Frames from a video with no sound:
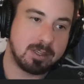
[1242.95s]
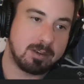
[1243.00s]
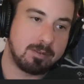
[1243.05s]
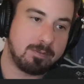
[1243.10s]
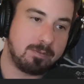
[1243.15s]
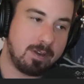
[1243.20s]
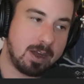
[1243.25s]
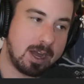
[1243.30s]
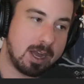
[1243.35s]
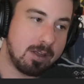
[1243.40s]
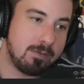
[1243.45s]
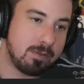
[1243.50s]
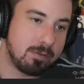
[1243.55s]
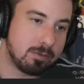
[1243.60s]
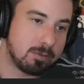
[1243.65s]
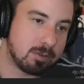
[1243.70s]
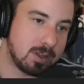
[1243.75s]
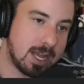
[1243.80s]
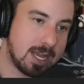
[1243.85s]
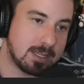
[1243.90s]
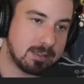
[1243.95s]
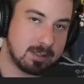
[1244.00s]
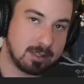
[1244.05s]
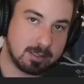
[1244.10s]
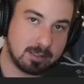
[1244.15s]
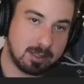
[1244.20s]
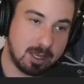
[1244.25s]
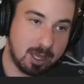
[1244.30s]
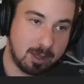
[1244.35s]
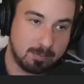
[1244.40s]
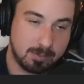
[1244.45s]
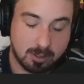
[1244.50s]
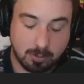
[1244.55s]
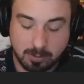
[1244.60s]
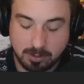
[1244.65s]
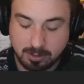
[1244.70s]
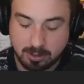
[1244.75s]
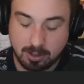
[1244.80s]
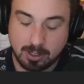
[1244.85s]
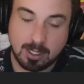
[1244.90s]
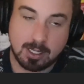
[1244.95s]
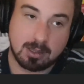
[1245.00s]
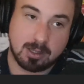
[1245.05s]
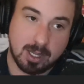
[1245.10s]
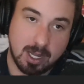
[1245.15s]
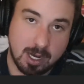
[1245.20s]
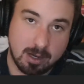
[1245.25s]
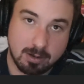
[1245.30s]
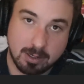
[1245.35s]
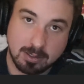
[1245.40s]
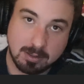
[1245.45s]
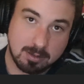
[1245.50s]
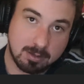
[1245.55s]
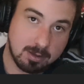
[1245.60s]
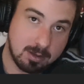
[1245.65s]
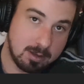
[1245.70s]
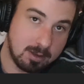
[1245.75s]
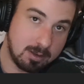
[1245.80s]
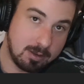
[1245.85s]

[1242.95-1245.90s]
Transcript: in 5 of their last 6 games. So he's going to get the carries.